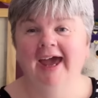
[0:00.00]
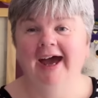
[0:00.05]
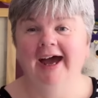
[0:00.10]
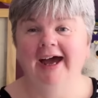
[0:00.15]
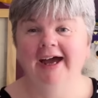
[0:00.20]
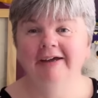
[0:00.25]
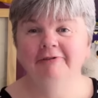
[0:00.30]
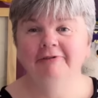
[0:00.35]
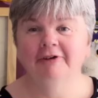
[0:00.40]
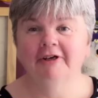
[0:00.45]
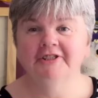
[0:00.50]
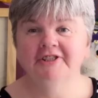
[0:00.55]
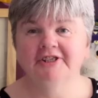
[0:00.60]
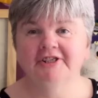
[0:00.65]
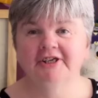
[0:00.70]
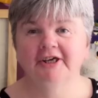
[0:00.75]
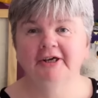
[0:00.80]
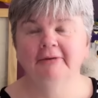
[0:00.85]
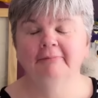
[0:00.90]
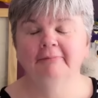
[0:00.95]
Hi
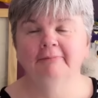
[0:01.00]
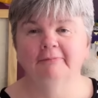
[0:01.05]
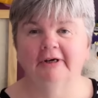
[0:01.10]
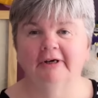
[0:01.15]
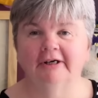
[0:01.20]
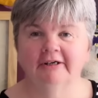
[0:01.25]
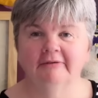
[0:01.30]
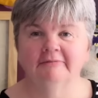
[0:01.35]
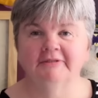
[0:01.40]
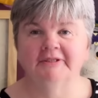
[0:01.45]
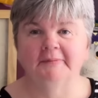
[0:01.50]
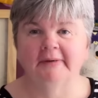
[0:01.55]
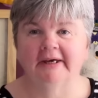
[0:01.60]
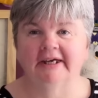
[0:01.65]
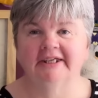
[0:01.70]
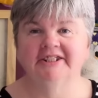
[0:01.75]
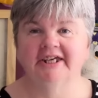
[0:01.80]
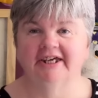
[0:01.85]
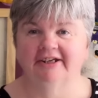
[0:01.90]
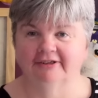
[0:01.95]
Flosstube, welcome to my
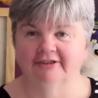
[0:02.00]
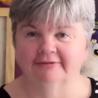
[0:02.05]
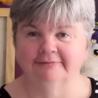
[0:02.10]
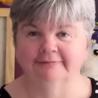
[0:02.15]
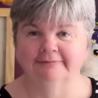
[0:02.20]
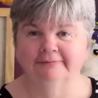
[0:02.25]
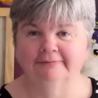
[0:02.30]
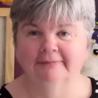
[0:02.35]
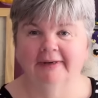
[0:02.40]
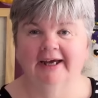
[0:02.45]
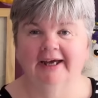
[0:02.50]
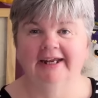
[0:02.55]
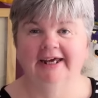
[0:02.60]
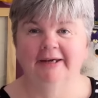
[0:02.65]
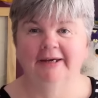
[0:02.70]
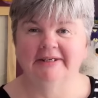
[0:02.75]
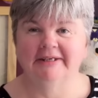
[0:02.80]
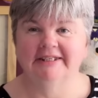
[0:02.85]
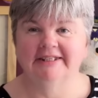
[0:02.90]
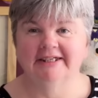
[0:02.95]
channel. My
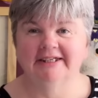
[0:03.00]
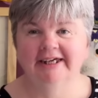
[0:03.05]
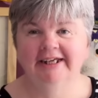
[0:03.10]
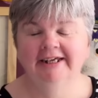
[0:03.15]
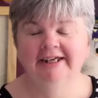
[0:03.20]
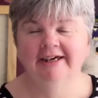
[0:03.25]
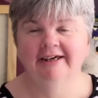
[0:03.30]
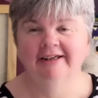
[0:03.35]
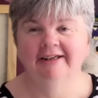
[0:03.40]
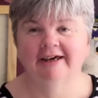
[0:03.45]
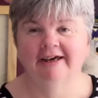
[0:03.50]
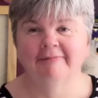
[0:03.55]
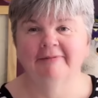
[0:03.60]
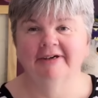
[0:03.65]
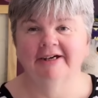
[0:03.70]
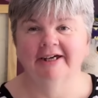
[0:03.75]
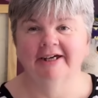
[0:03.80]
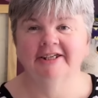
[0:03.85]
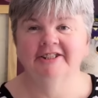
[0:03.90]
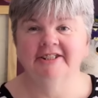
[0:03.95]
name is Lynn and I'm the
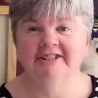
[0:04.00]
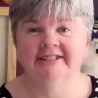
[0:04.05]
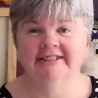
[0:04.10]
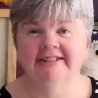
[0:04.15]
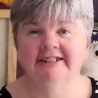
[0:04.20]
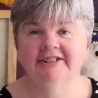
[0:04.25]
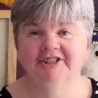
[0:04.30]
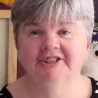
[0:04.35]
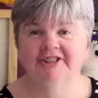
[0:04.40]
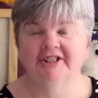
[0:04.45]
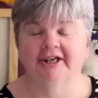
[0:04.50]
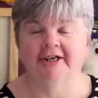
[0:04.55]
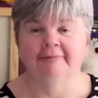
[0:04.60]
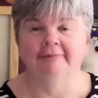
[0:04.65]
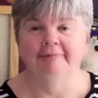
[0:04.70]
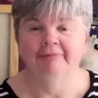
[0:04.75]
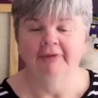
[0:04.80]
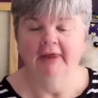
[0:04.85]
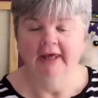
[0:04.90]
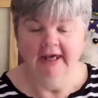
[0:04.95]
Lancashire Stitcher.
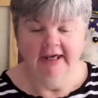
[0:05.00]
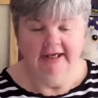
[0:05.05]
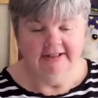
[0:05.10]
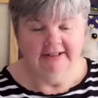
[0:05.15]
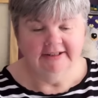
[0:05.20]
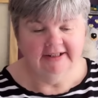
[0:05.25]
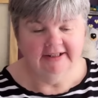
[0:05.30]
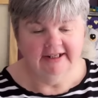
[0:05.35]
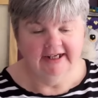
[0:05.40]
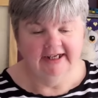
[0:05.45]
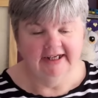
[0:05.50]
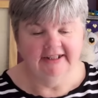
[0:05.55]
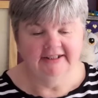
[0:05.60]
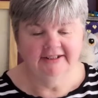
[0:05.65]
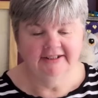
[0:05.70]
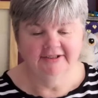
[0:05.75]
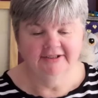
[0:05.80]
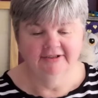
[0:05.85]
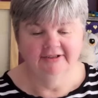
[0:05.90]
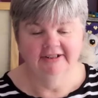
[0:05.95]
Today is
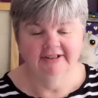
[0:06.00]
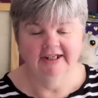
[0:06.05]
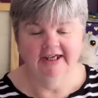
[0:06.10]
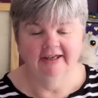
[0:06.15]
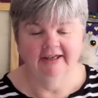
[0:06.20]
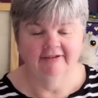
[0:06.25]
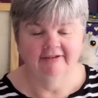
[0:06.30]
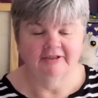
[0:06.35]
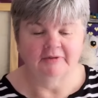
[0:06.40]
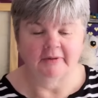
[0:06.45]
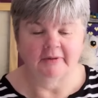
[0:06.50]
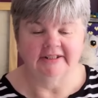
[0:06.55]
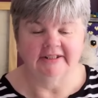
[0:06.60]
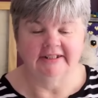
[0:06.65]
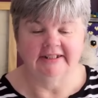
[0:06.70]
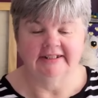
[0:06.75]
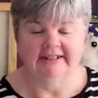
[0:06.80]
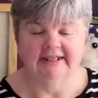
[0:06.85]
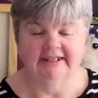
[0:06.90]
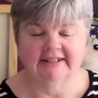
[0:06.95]
Sunday the
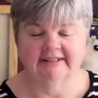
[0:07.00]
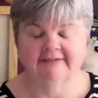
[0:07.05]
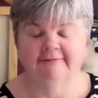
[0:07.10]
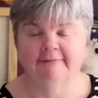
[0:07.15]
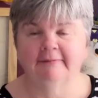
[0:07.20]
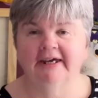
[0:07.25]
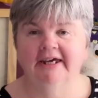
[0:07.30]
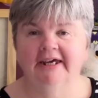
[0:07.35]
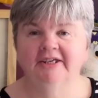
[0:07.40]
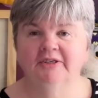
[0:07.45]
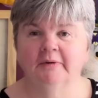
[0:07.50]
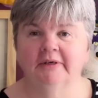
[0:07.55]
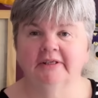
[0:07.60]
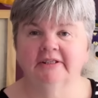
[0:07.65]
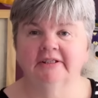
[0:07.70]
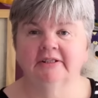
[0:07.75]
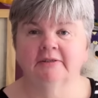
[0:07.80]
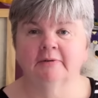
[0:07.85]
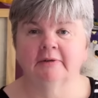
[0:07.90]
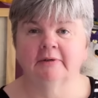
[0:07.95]
26th of May
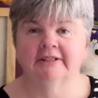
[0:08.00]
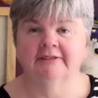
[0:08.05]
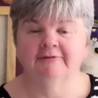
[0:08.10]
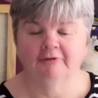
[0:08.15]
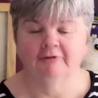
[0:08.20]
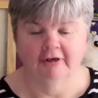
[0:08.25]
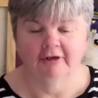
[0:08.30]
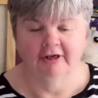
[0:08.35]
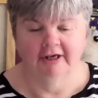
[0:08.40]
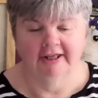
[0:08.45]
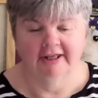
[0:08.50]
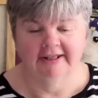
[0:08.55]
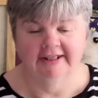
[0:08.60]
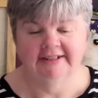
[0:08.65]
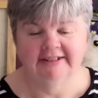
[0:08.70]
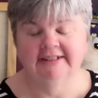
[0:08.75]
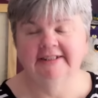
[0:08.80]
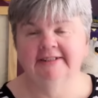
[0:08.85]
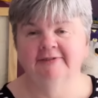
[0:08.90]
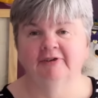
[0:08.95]
2024 and
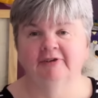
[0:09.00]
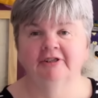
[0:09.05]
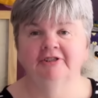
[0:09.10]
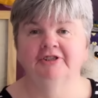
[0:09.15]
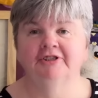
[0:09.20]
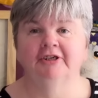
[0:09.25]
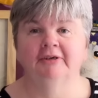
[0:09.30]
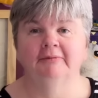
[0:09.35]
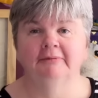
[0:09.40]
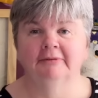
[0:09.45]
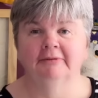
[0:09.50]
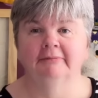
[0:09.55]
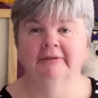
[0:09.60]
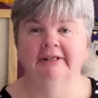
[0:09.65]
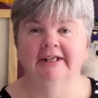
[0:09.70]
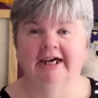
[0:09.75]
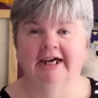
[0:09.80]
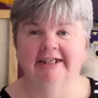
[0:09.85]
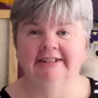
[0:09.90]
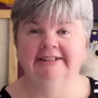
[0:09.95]
this is Flosstube number
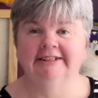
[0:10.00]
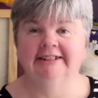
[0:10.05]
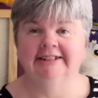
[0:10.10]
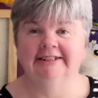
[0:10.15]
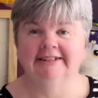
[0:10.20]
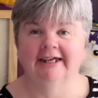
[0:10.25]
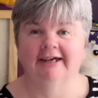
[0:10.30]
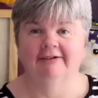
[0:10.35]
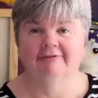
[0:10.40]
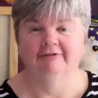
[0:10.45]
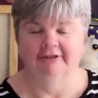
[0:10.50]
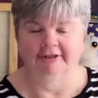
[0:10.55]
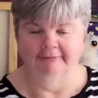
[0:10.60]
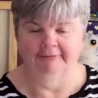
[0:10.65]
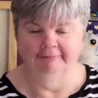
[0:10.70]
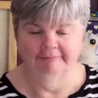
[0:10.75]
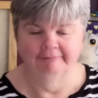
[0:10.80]
97.